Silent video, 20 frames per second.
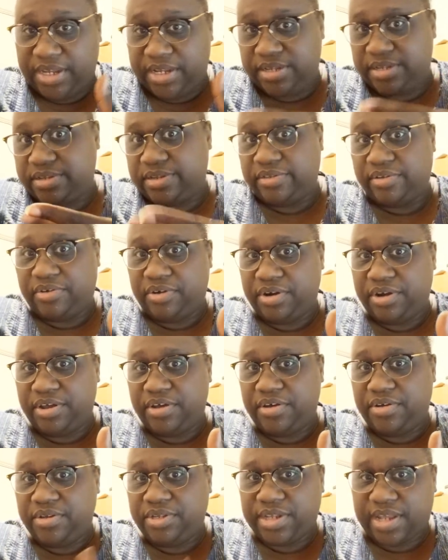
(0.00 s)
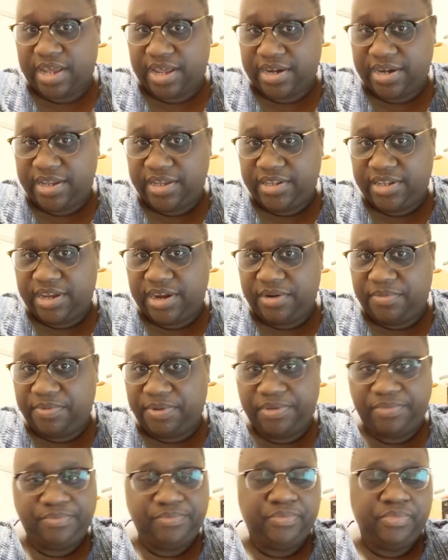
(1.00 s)
because Lord knows I need
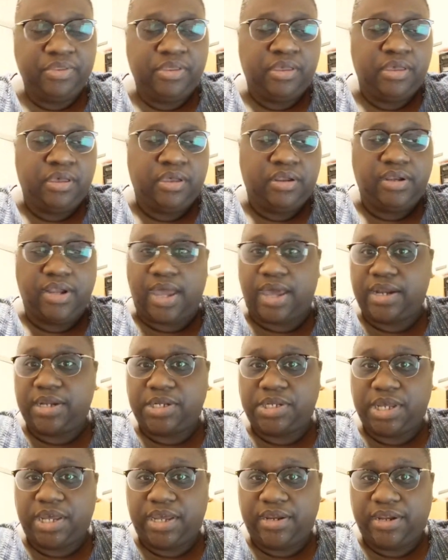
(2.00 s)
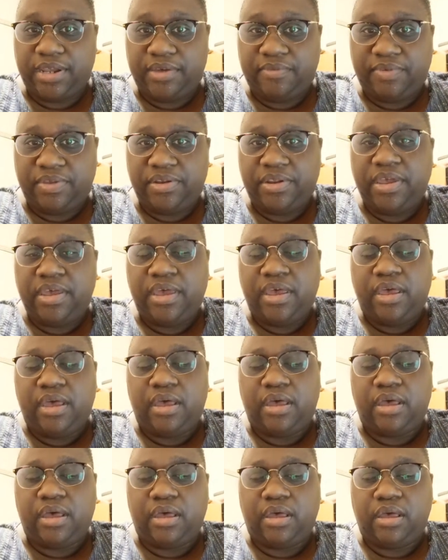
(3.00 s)
therapy. Not ashamed of it.
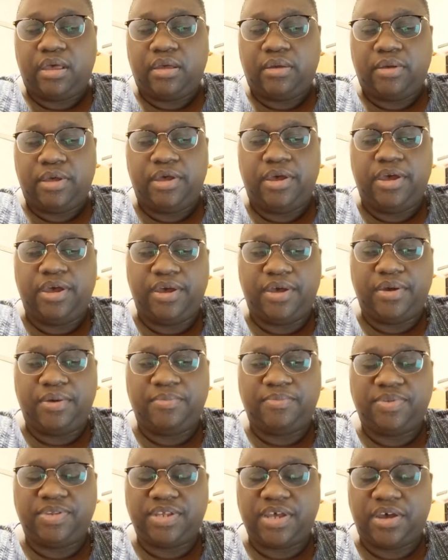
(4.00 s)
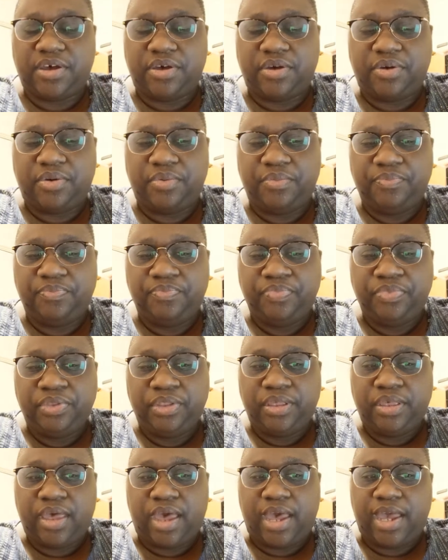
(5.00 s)
So
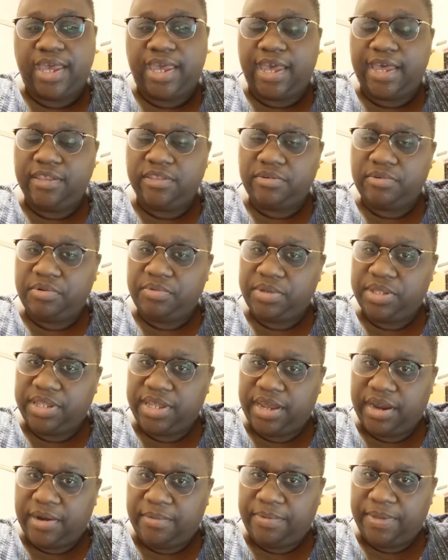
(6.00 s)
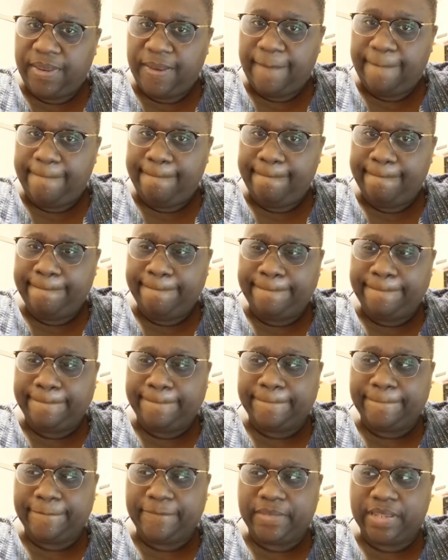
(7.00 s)
I got through with therapy.
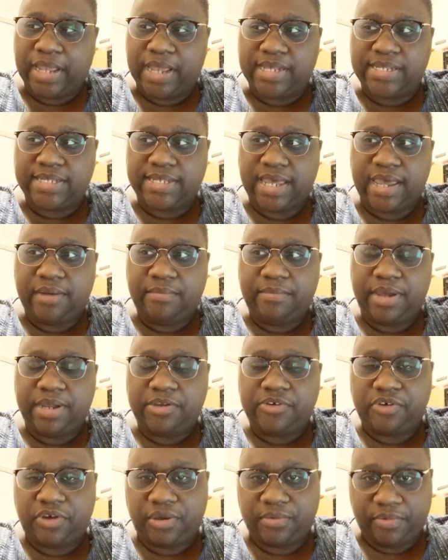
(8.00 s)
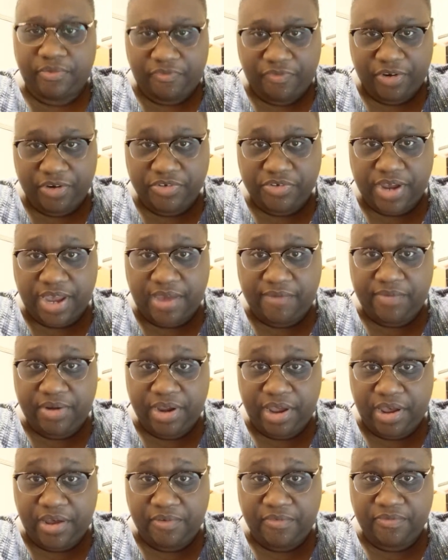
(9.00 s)
I sat in my truck before
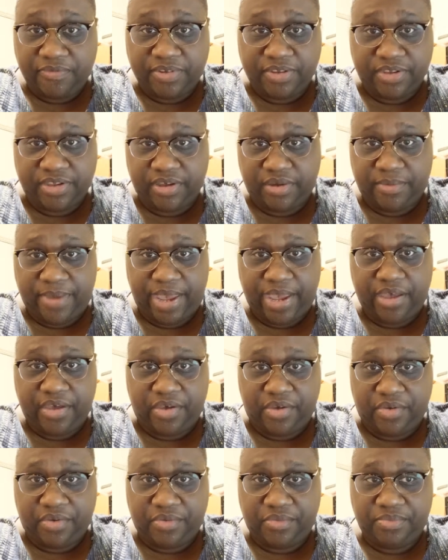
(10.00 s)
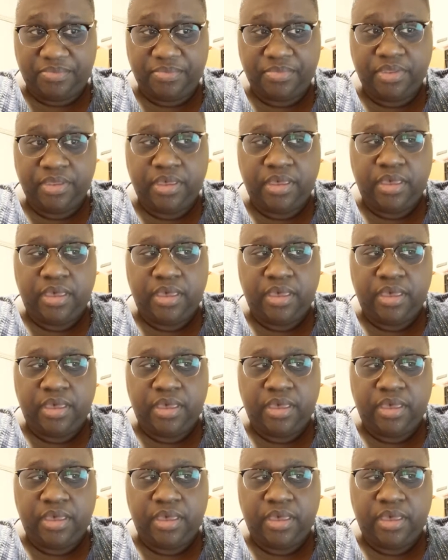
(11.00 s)
driving off to go back home.